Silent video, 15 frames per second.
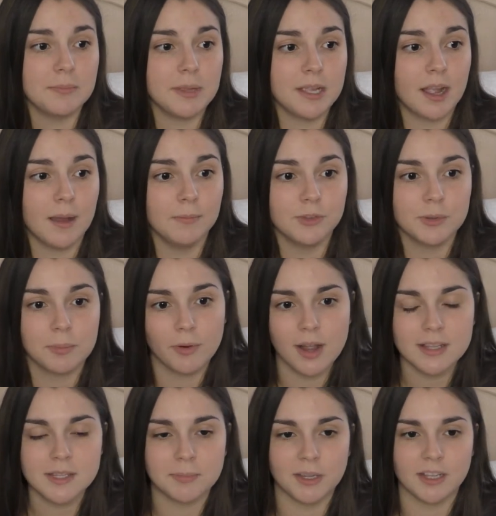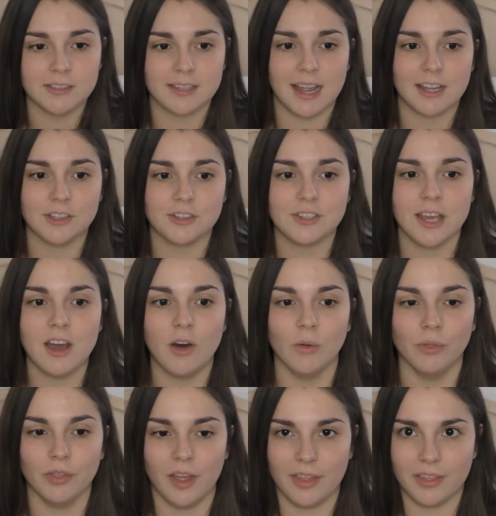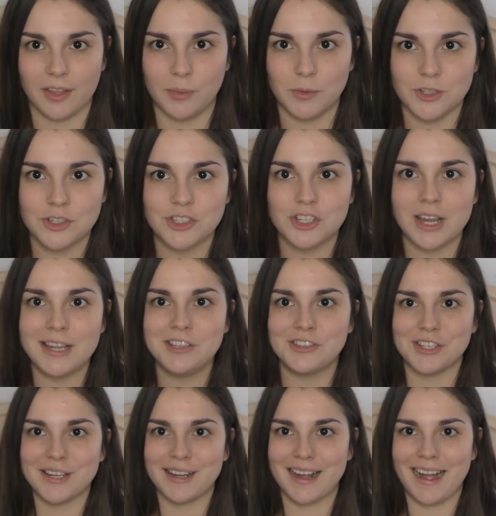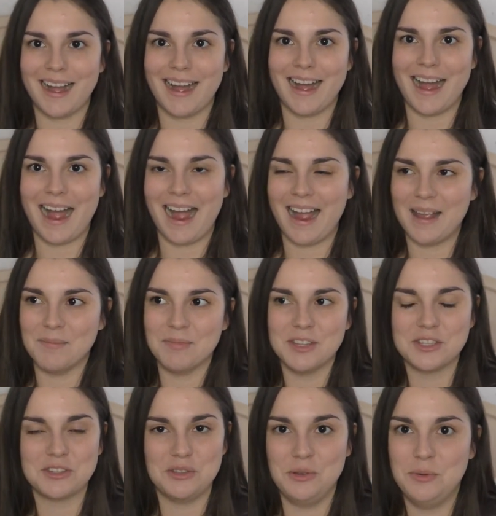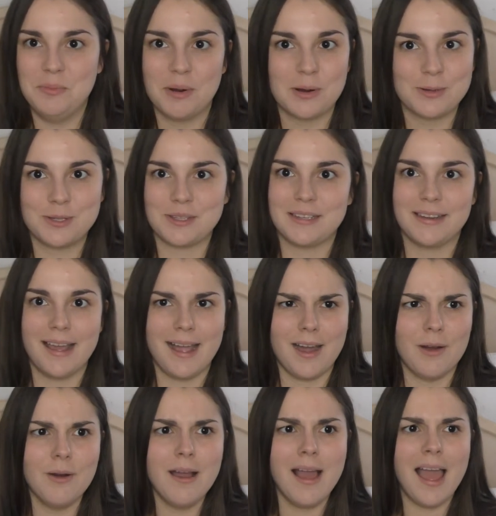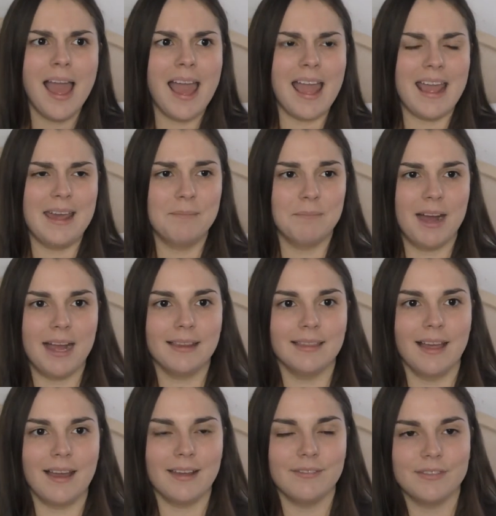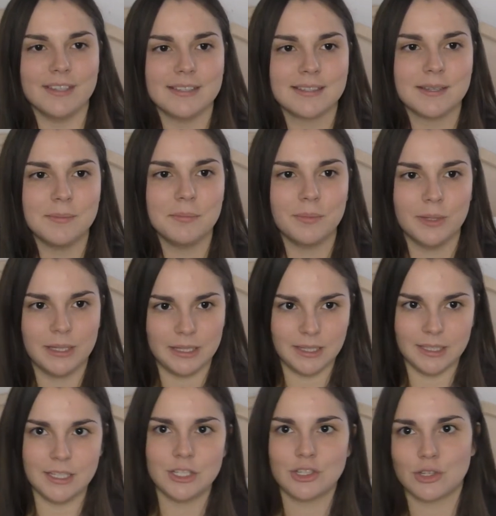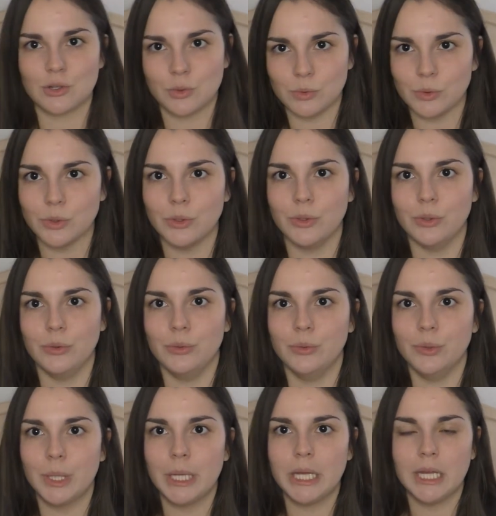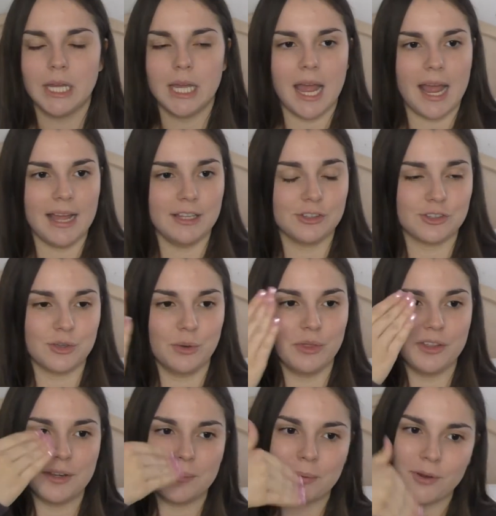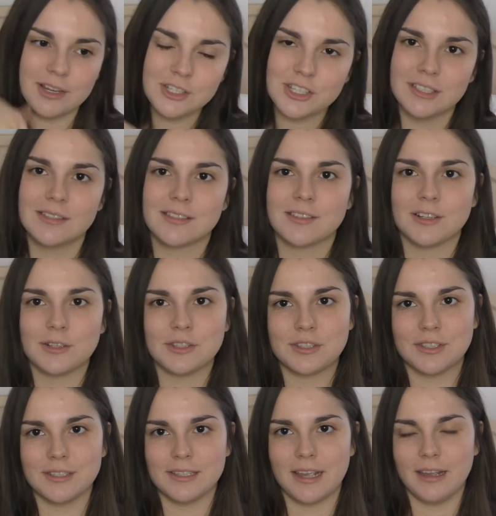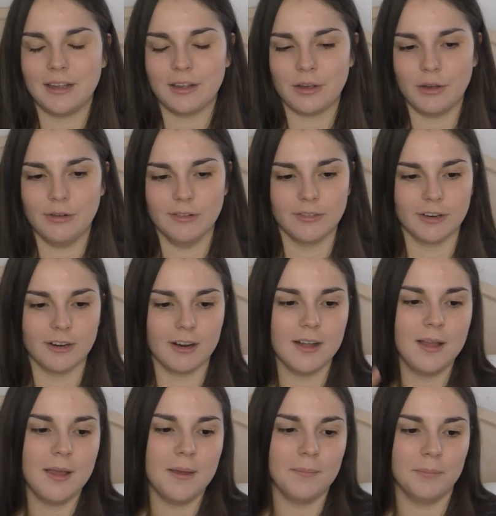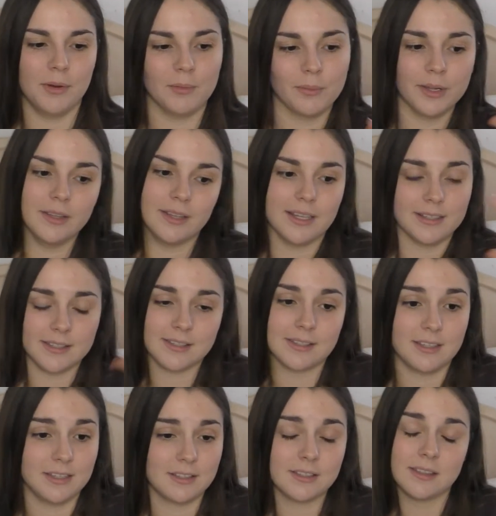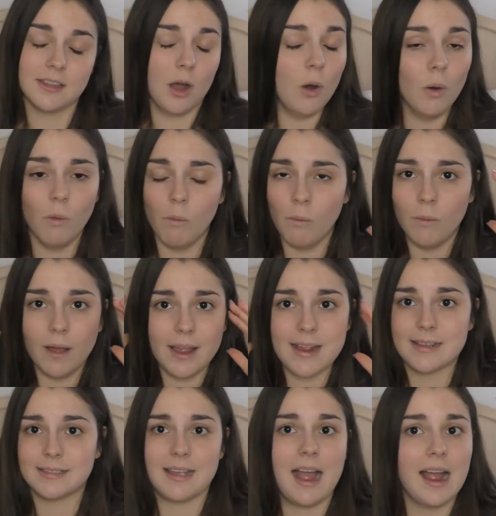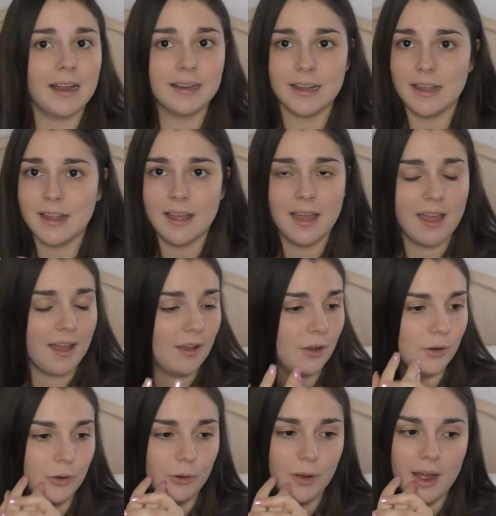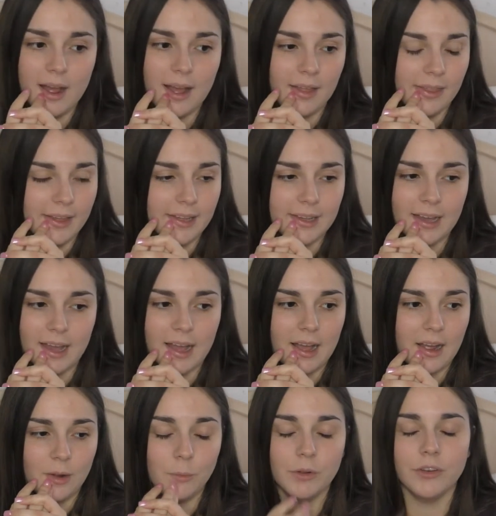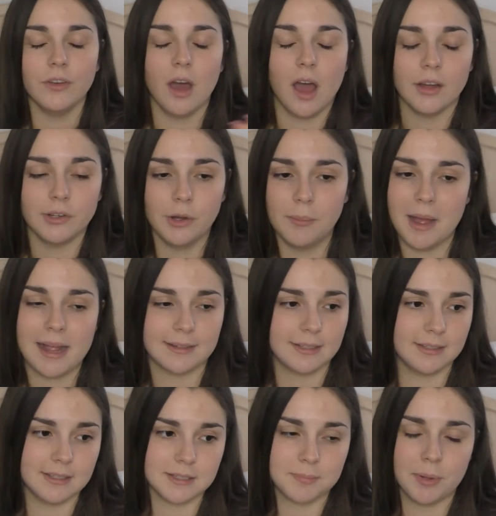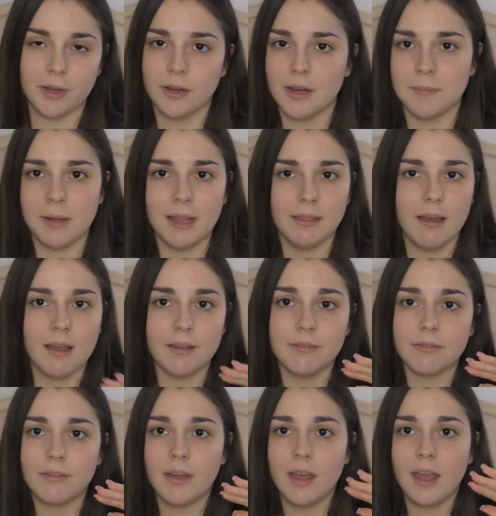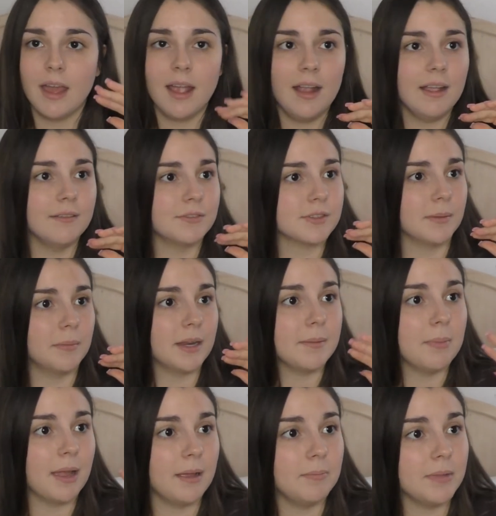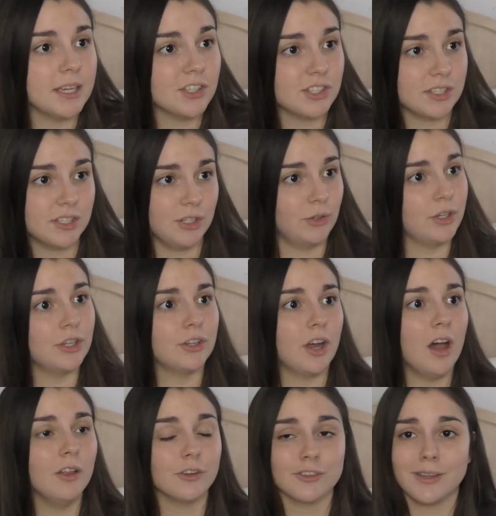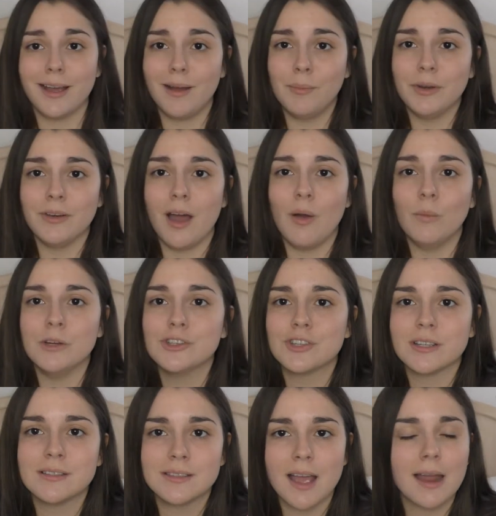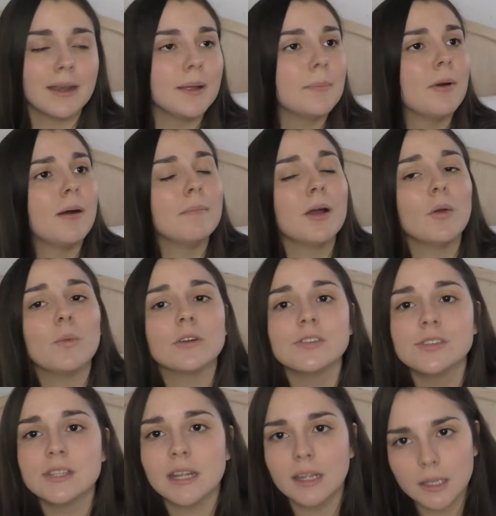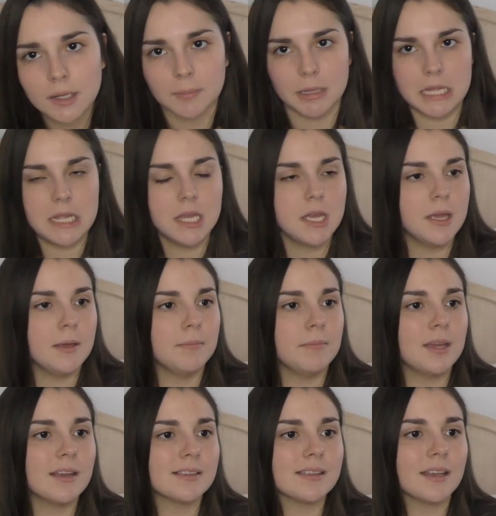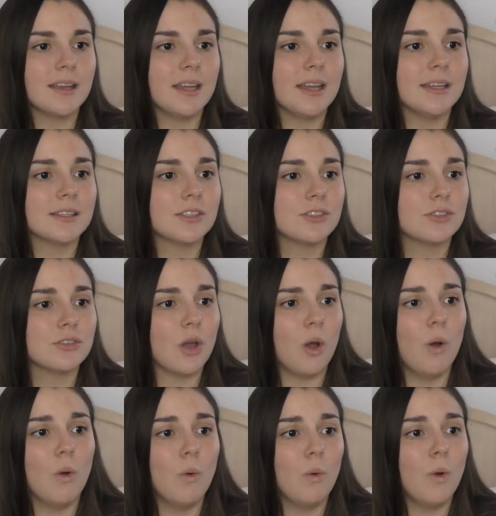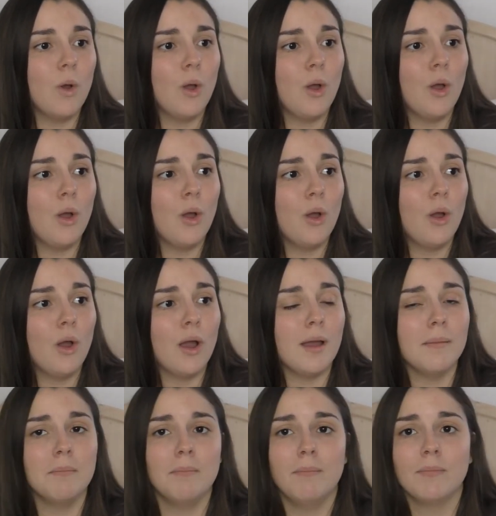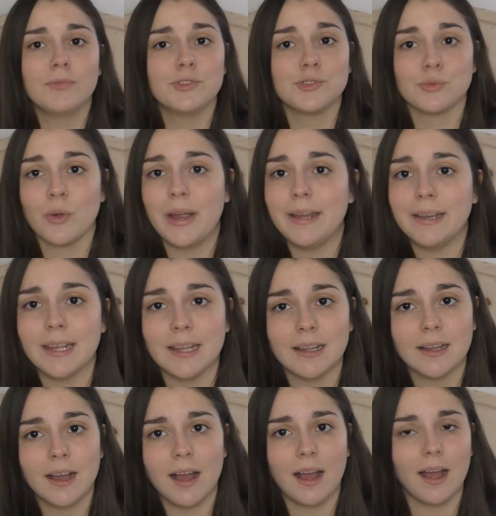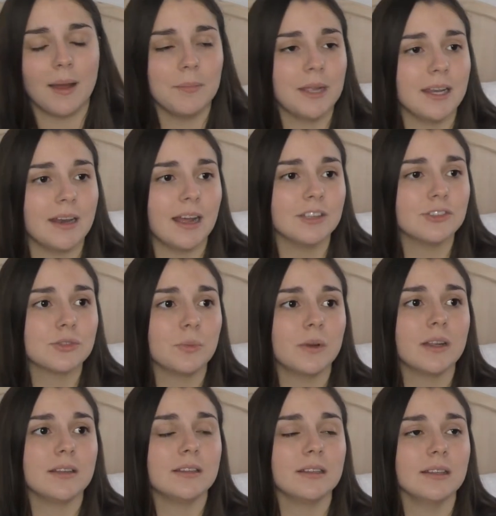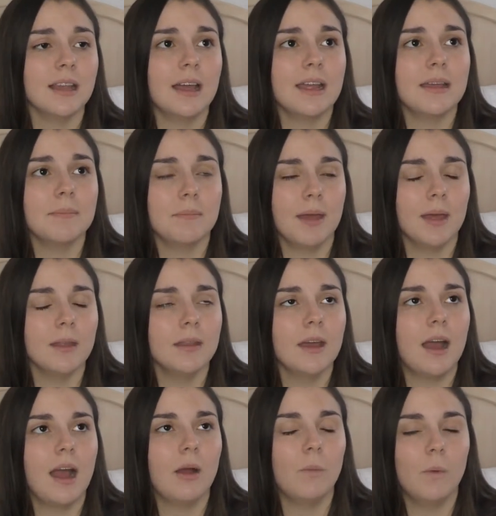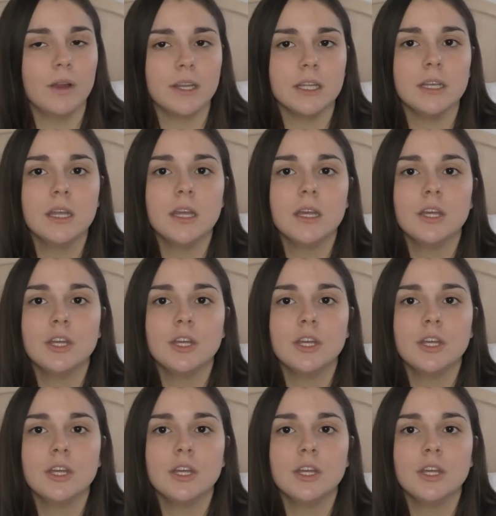to become depressed because I could tell nothing was changing. I am this new person now, and my life is completely screwed. And so the depression starts to take over. But really, it's the whole anxiety. I would not go back to this period in my life if somebody paid me $1 zillion. I would not wish anxiety upon my worst enemy, because it's so draining. I mean, I just wanted to lay in bed. I wanted